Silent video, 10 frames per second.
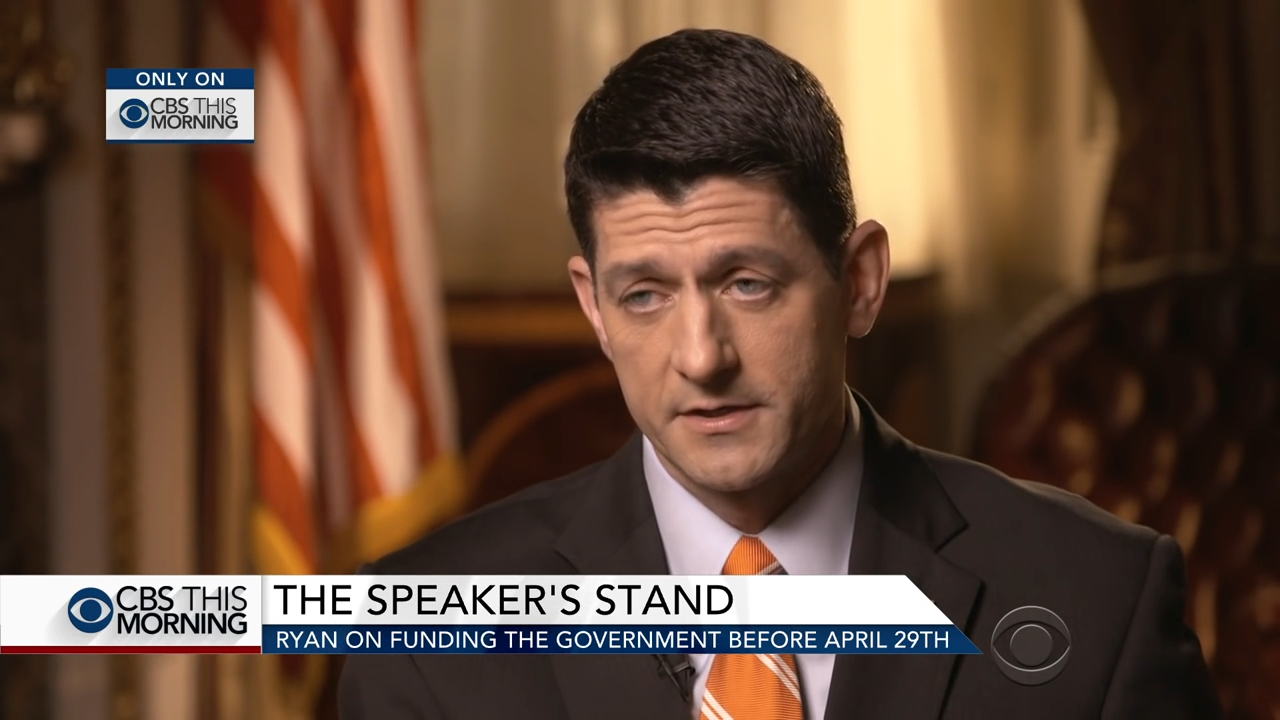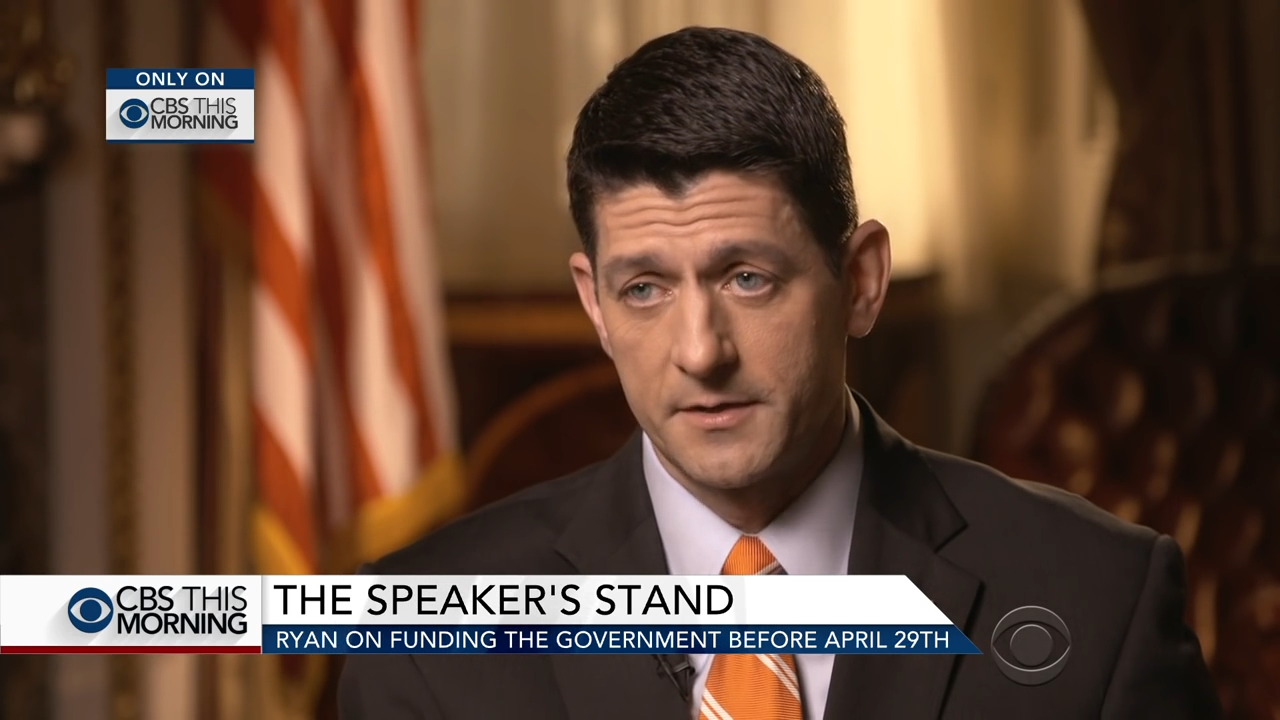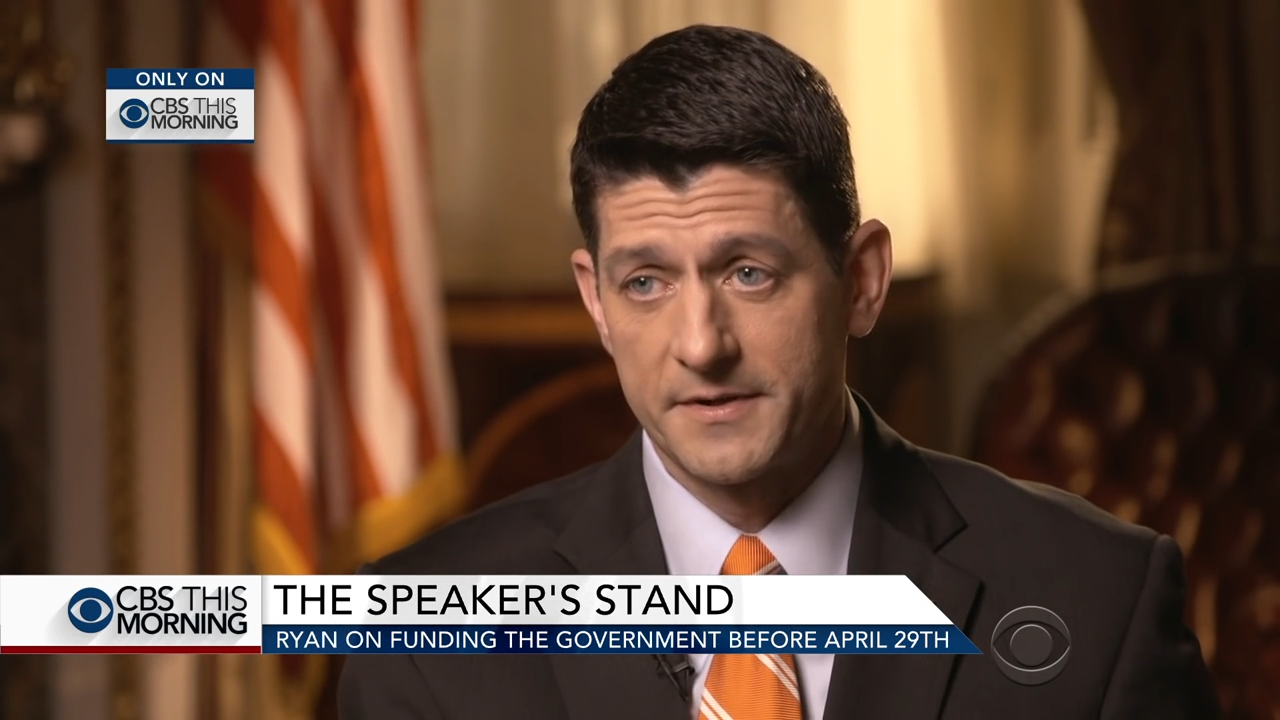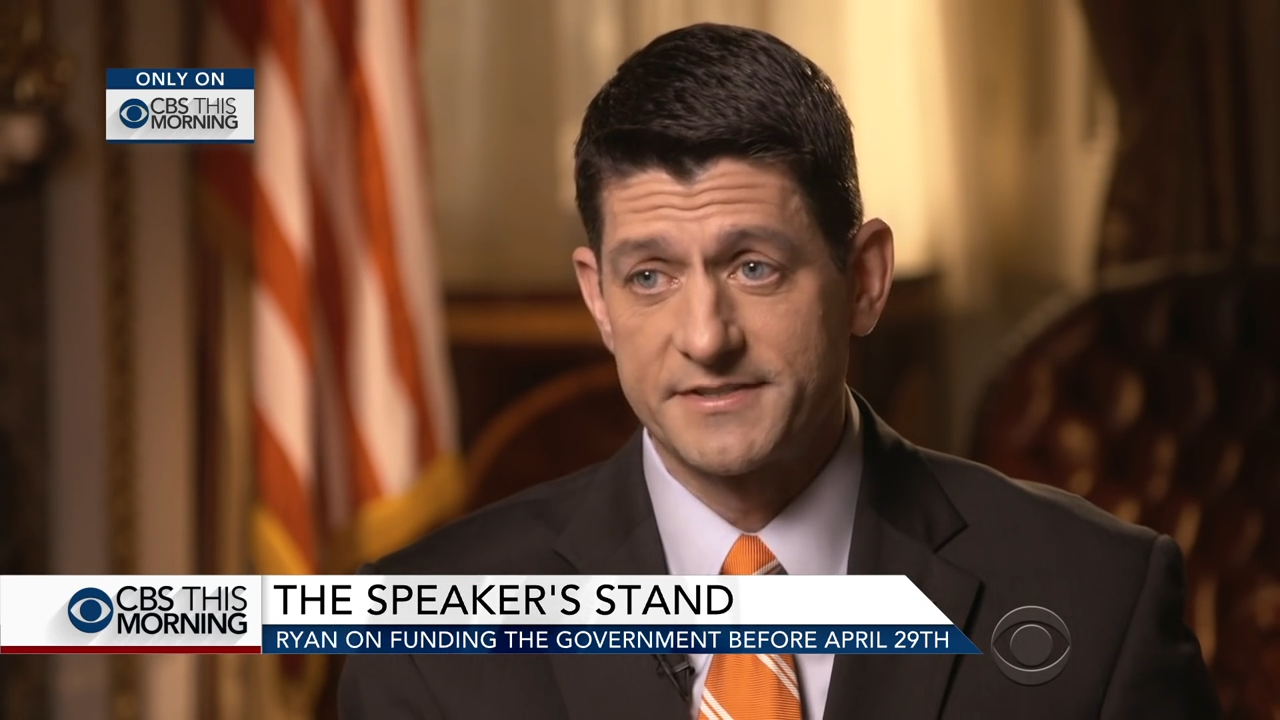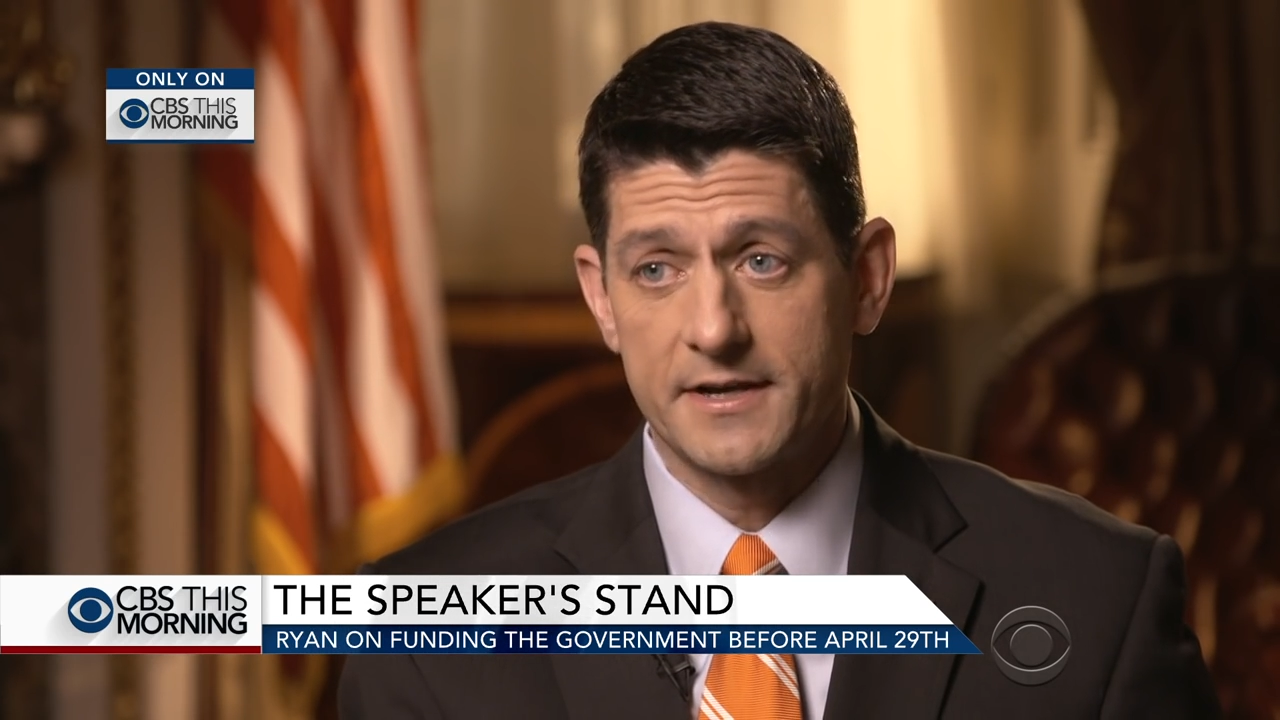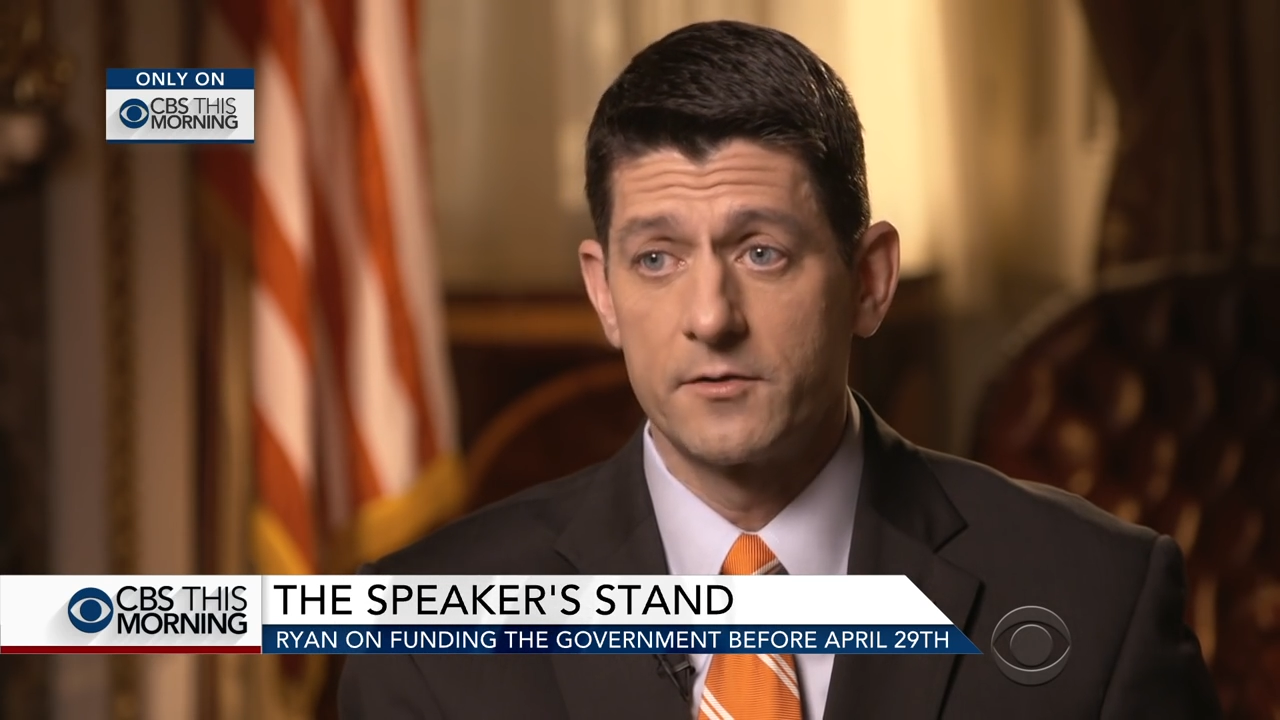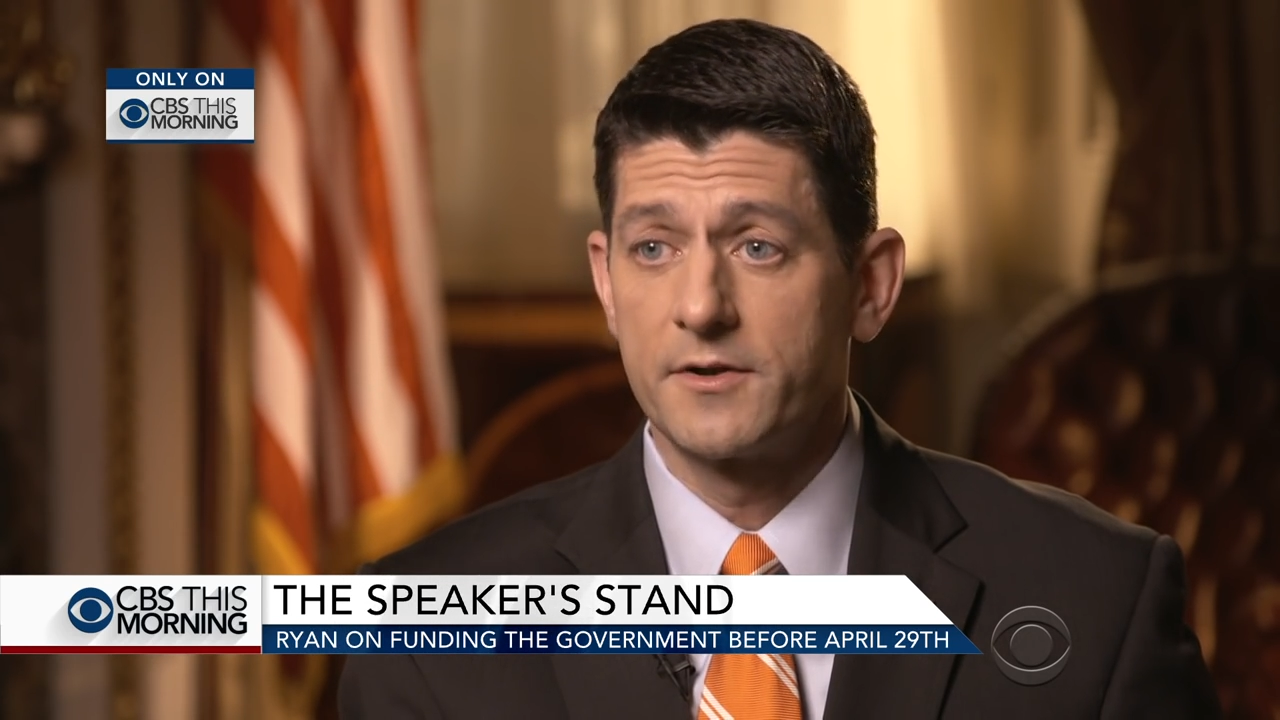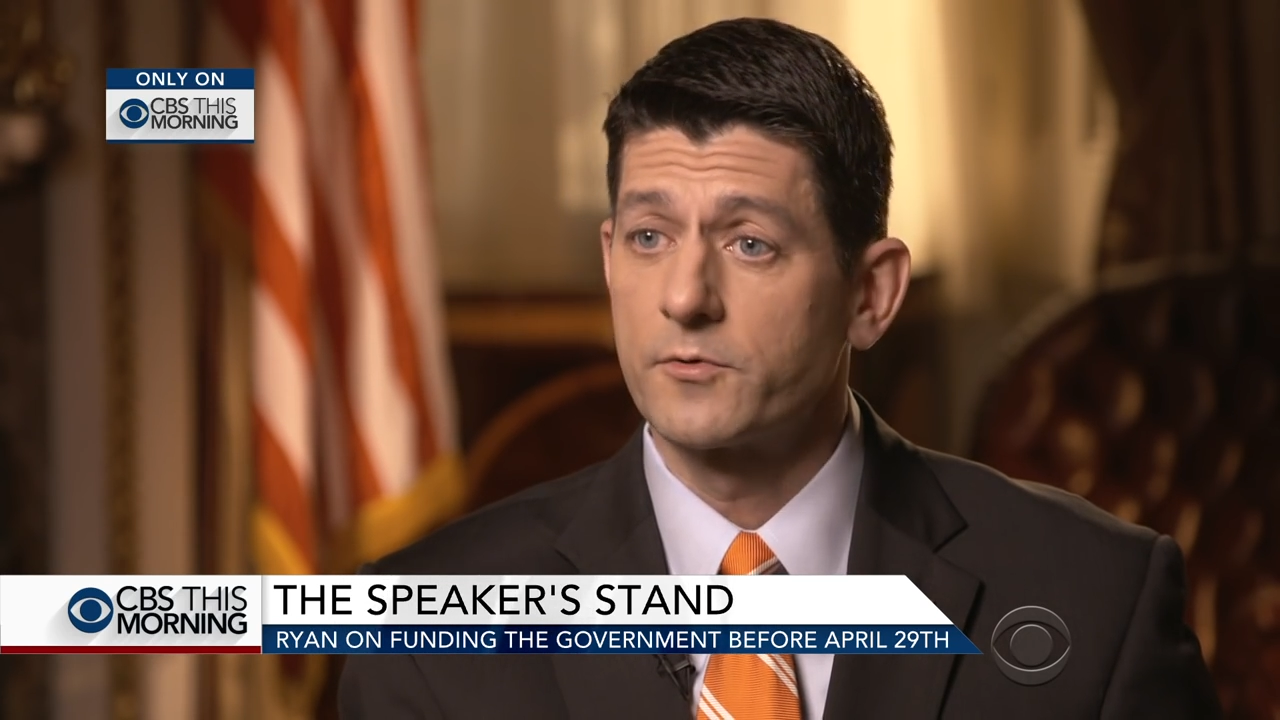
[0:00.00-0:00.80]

um, because that only